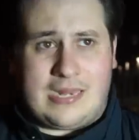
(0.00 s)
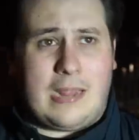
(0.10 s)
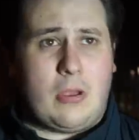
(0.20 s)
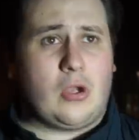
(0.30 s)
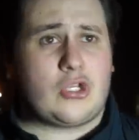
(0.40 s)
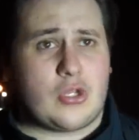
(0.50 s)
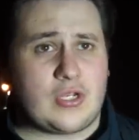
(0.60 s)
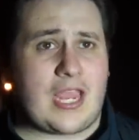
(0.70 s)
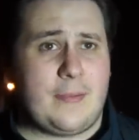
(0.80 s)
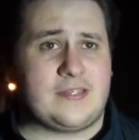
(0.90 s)
Now, Marcos
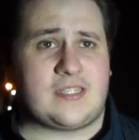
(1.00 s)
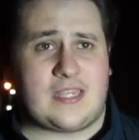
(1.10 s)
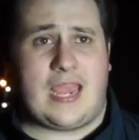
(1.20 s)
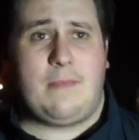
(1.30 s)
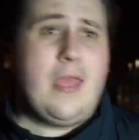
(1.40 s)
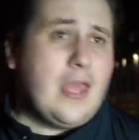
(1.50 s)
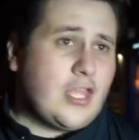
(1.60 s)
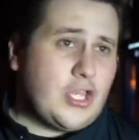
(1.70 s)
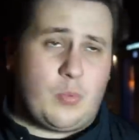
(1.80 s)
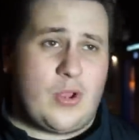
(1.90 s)
Alonso came into this game,
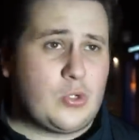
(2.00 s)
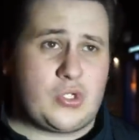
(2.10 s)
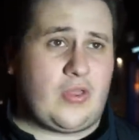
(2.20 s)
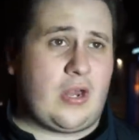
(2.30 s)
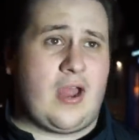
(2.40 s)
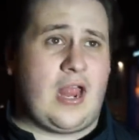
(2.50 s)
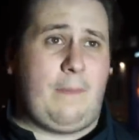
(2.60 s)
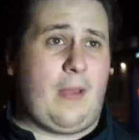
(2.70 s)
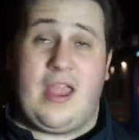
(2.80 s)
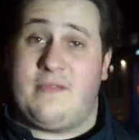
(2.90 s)
we all saw the
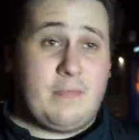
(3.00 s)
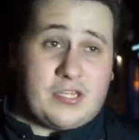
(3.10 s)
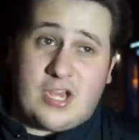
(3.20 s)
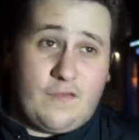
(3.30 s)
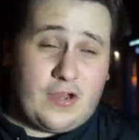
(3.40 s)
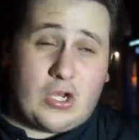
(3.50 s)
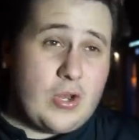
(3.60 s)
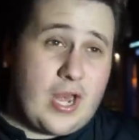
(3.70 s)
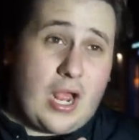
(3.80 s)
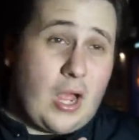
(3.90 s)
lineup, myself
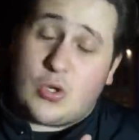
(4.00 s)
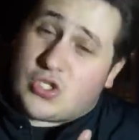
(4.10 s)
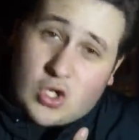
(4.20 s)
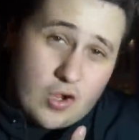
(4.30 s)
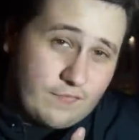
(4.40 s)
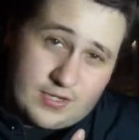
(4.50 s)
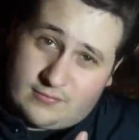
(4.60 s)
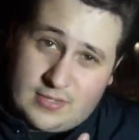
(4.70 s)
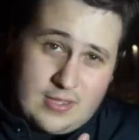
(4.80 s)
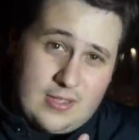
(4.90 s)
included, I, I was not confident,
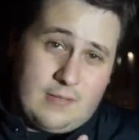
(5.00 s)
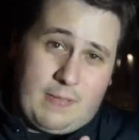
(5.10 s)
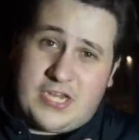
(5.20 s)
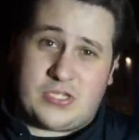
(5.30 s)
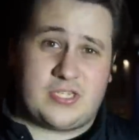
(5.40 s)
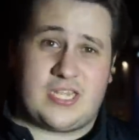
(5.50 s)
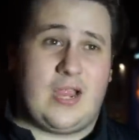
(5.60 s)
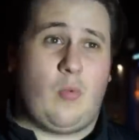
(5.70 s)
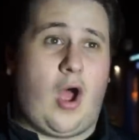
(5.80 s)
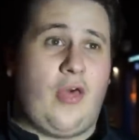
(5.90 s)
based on
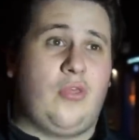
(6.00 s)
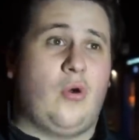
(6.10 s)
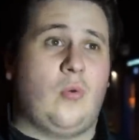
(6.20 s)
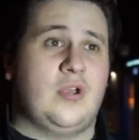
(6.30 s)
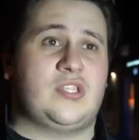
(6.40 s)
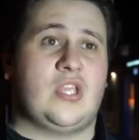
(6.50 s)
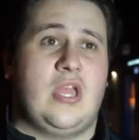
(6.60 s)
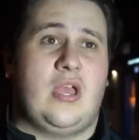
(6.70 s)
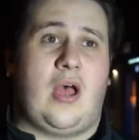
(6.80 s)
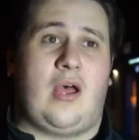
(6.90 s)
seeing what I thought was
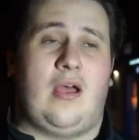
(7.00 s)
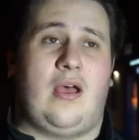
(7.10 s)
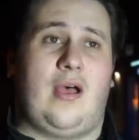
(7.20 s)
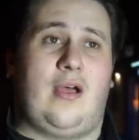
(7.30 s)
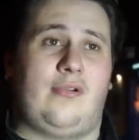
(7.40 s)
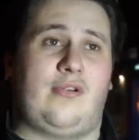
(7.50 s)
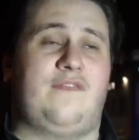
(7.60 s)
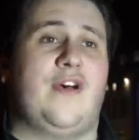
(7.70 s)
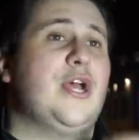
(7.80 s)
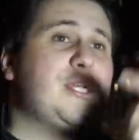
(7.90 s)
uh, a
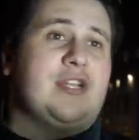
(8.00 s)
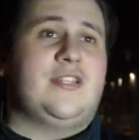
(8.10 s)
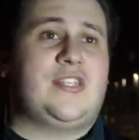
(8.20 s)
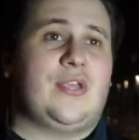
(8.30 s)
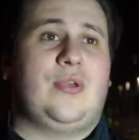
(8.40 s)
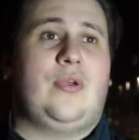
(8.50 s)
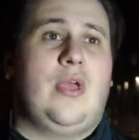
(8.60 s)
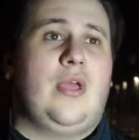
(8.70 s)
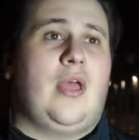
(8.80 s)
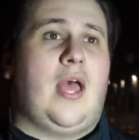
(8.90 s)
reversion to
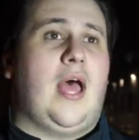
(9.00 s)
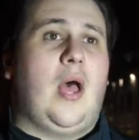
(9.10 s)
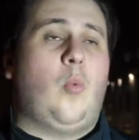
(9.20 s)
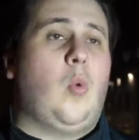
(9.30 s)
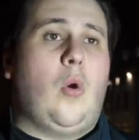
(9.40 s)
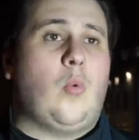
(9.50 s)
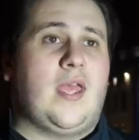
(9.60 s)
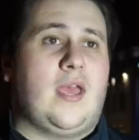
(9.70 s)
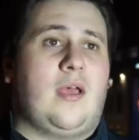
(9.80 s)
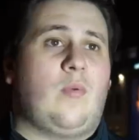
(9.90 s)
uh, what
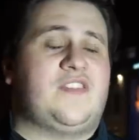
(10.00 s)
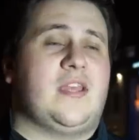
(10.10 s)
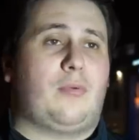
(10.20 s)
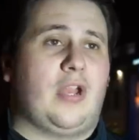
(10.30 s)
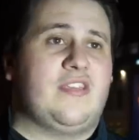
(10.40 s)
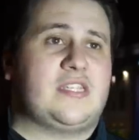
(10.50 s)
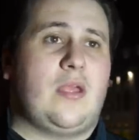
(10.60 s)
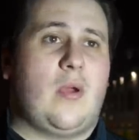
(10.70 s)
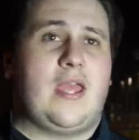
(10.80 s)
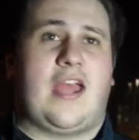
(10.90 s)
we, uh, we've seen
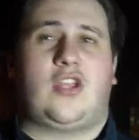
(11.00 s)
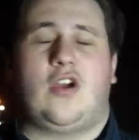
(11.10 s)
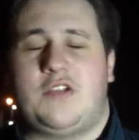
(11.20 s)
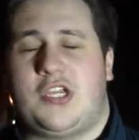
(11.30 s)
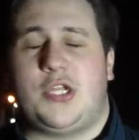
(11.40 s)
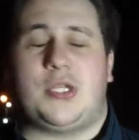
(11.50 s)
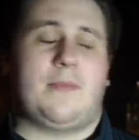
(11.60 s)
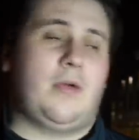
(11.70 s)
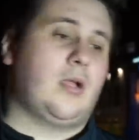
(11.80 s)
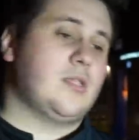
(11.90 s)
previously, where you had Kovacic, you
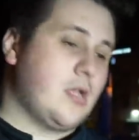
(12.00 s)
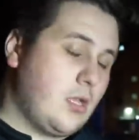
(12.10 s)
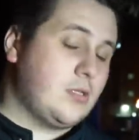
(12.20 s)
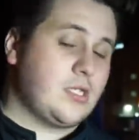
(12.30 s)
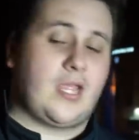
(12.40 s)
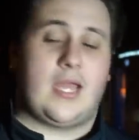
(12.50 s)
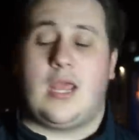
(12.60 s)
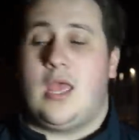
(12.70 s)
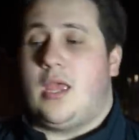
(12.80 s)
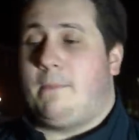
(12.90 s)
had Marcos Alonso, you had
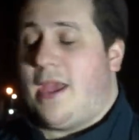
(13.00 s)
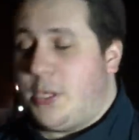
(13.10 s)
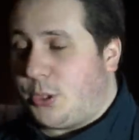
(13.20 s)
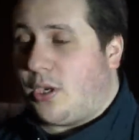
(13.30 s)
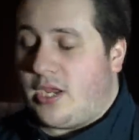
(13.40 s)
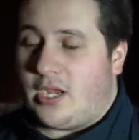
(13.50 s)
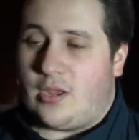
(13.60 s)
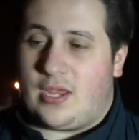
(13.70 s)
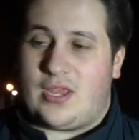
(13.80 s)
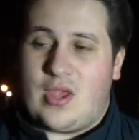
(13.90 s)
Pedro, you
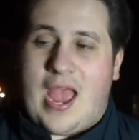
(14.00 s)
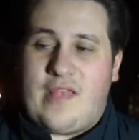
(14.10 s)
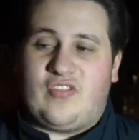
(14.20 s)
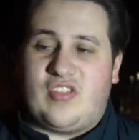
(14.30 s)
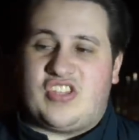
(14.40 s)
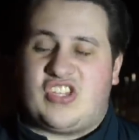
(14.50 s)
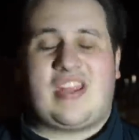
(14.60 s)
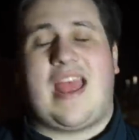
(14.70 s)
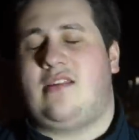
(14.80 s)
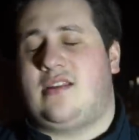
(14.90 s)
know, you had the, the
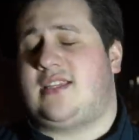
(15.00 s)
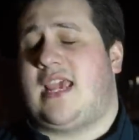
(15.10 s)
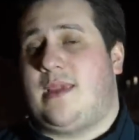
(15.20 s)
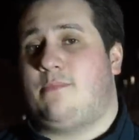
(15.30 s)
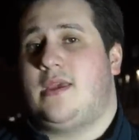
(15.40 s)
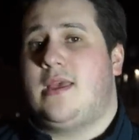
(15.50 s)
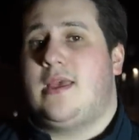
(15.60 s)
standard team.